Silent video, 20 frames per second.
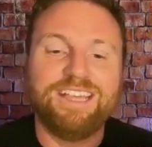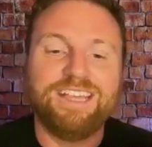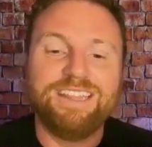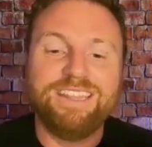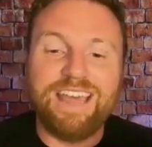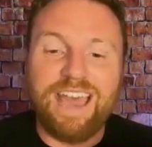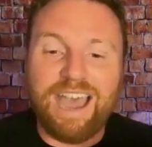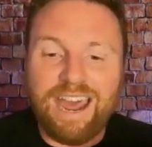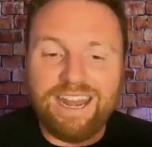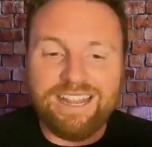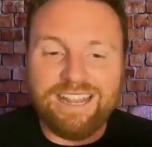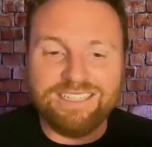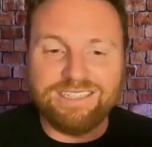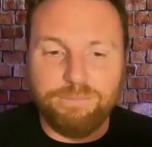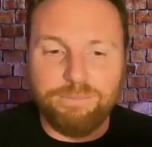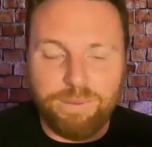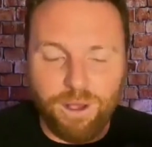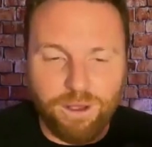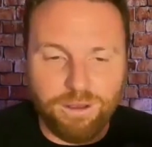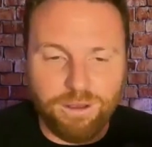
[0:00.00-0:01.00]
That is the
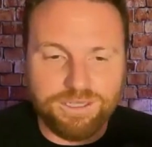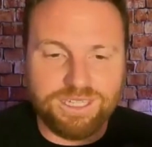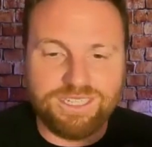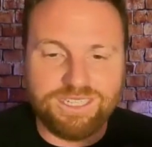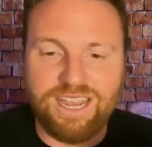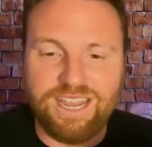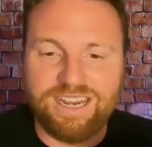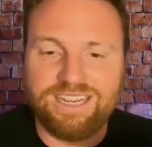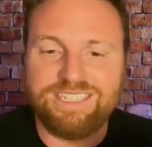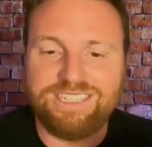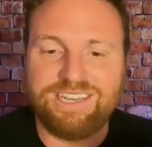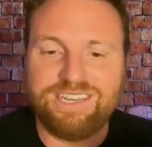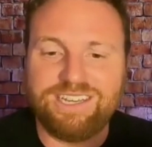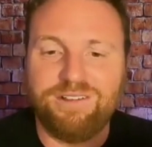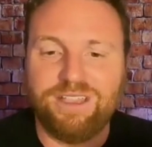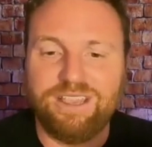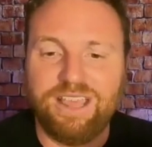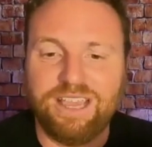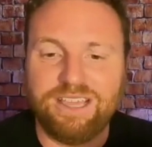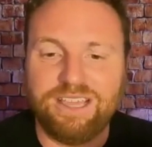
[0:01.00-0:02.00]
post. It's not
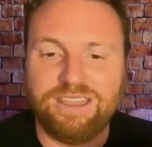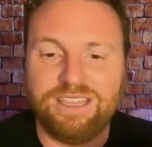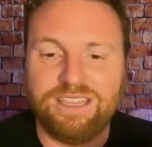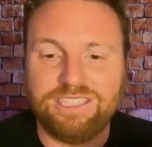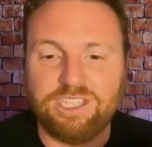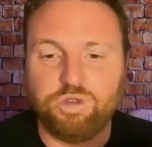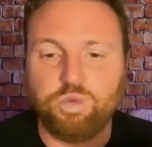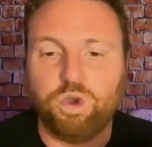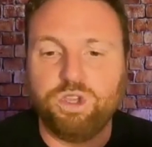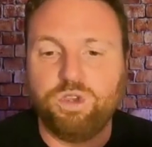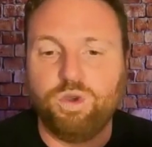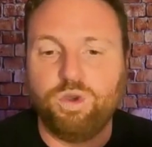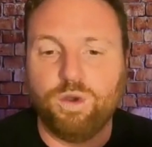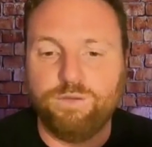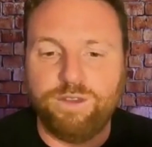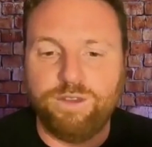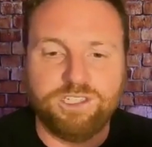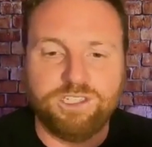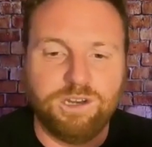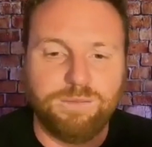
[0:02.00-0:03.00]
necessarily like this is what your
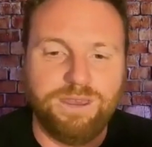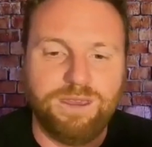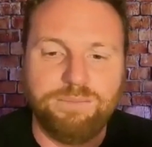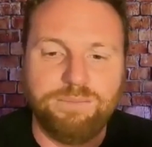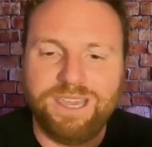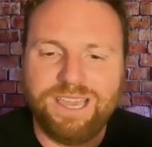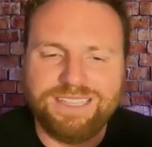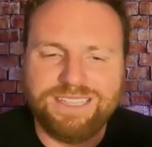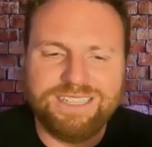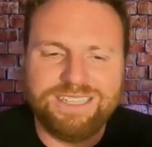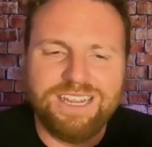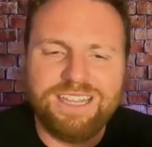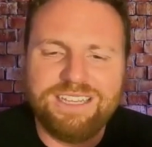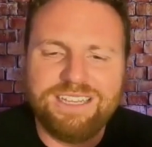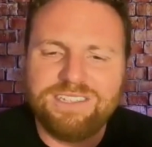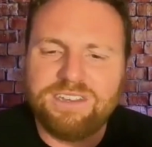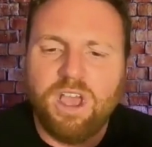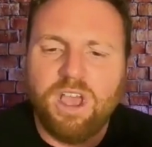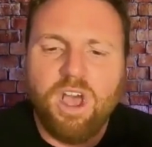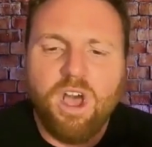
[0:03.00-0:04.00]
fees are being, because it is
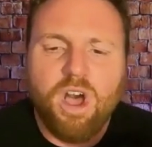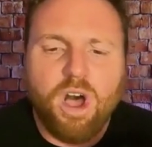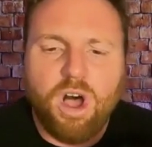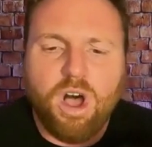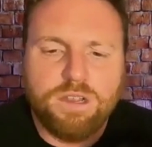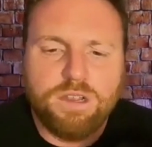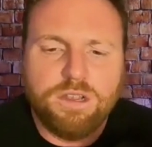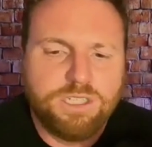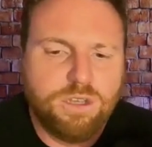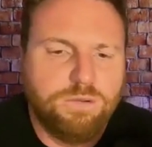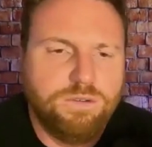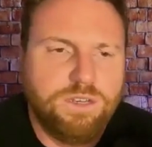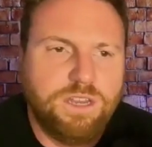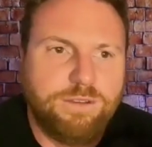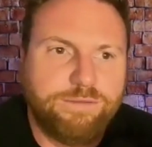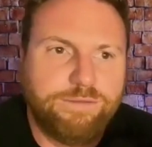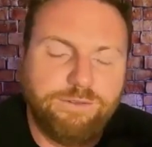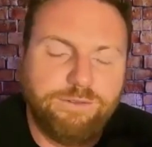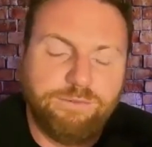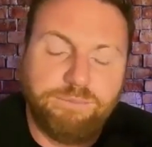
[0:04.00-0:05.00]
also
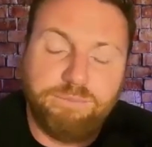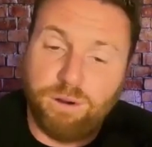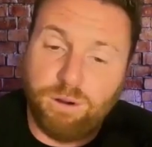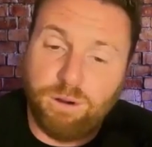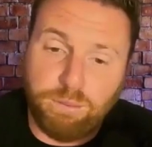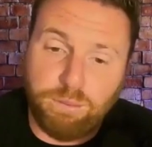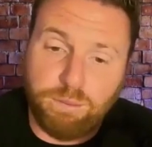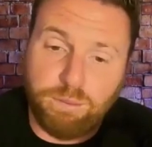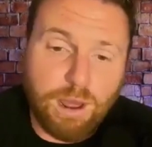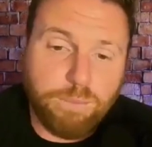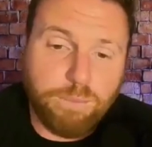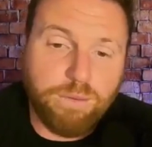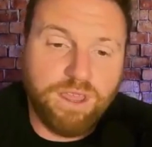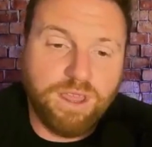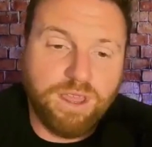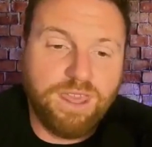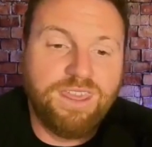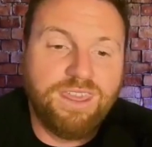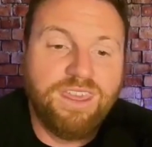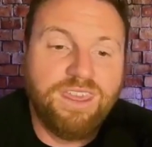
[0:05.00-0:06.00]
different per
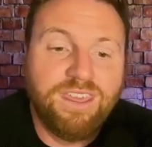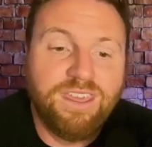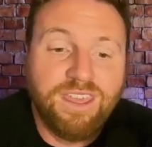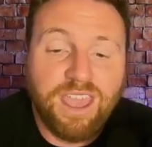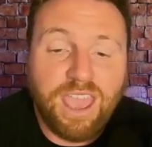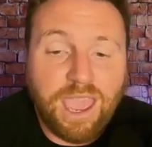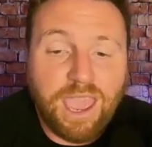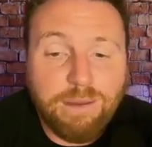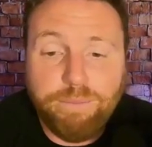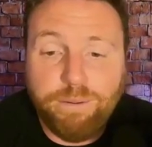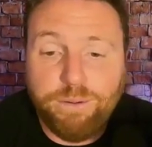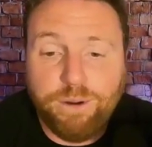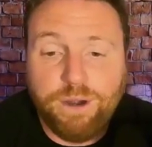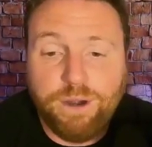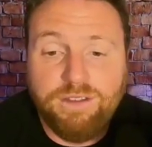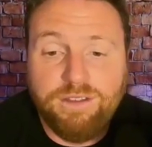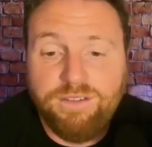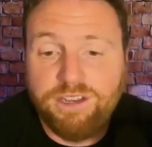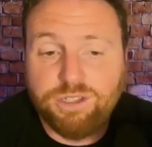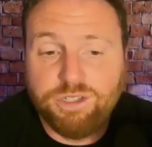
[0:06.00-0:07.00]
property and per
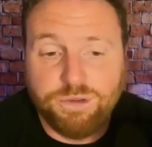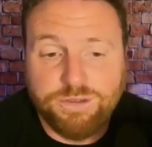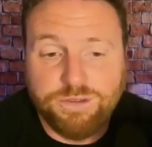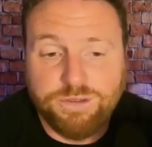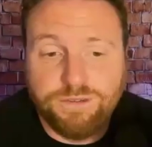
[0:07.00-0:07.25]
individual.